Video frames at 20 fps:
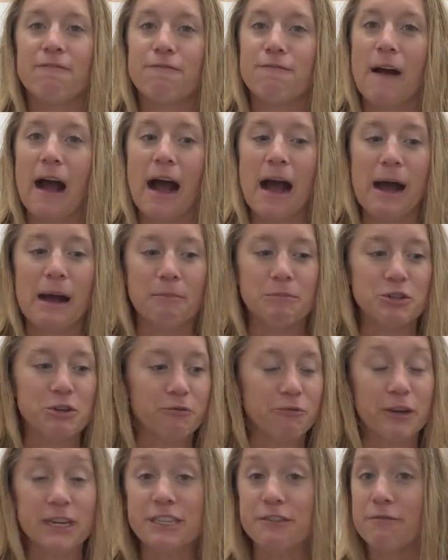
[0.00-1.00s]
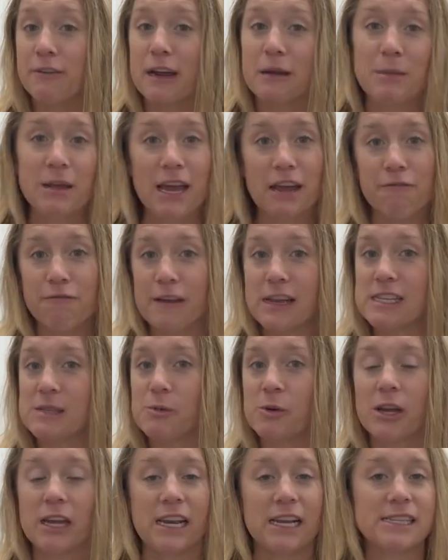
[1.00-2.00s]
Don't forget to find me on
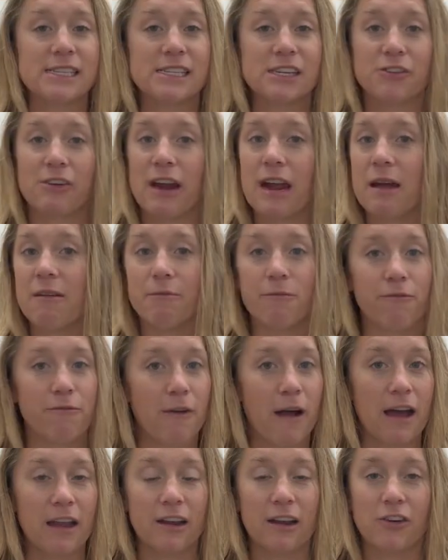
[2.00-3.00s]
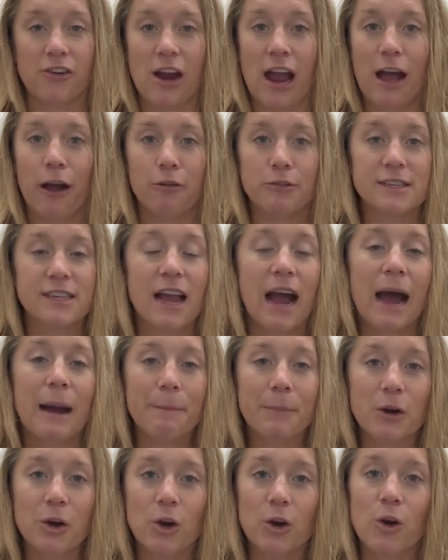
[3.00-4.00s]
Facebook and Instagram under House
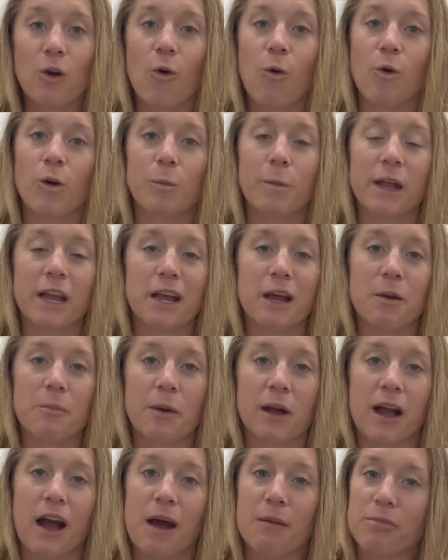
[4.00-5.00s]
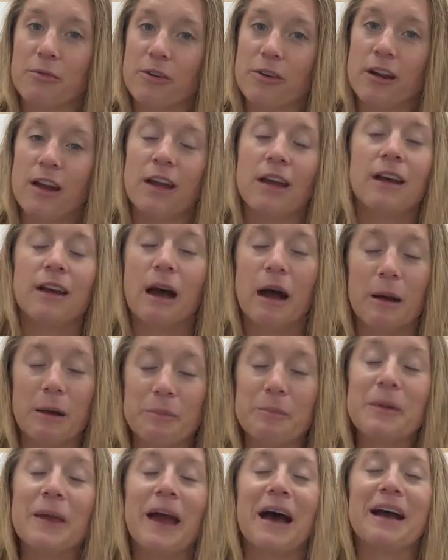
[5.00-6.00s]
Copper, or pick up a
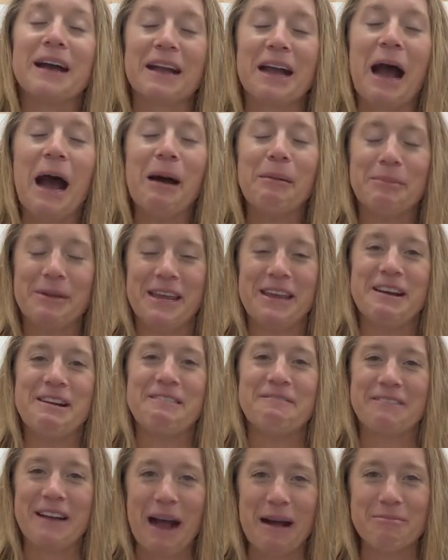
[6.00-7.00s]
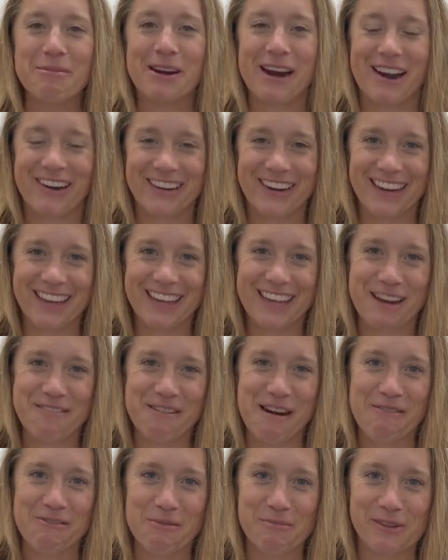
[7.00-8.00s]
copy of Copper, Iron, and Clay
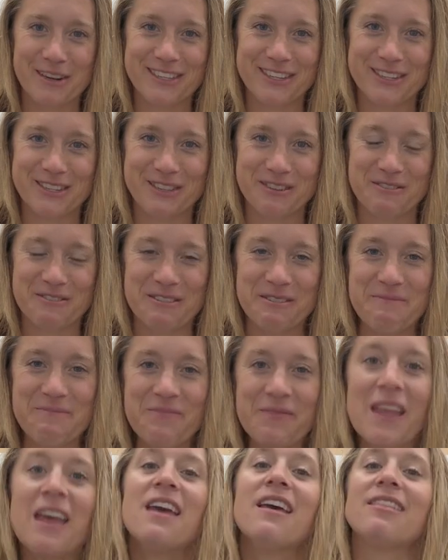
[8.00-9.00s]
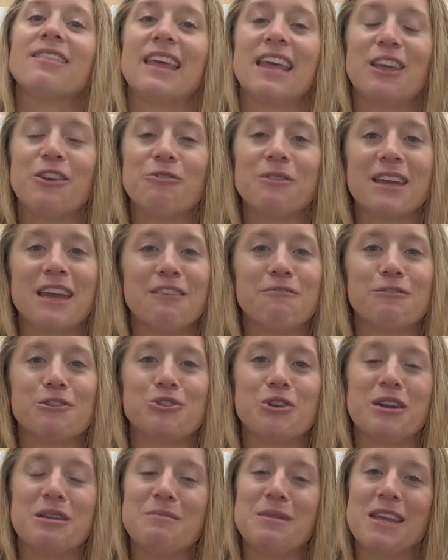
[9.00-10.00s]
wherever books are sold. Thank you again for
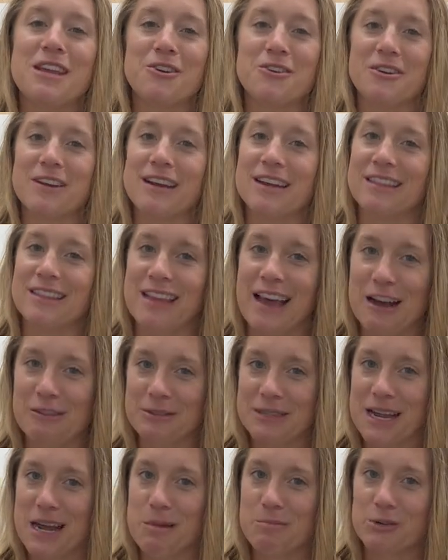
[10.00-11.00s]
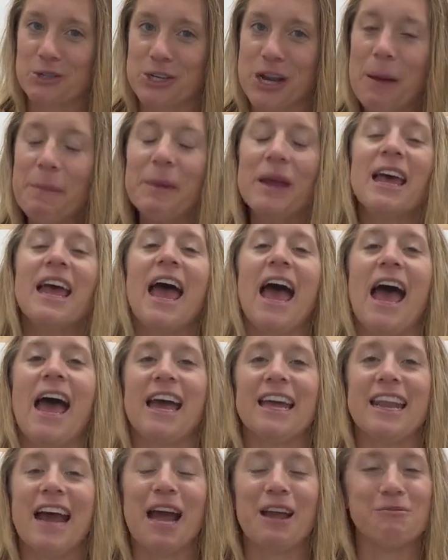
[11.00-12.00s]
joining me here in the House Copper Shop,
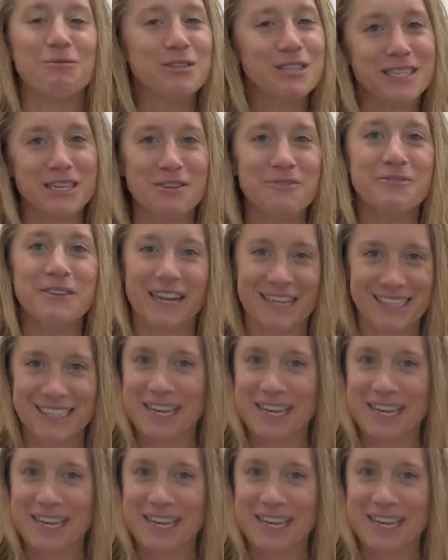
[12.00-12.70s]
and I will see you next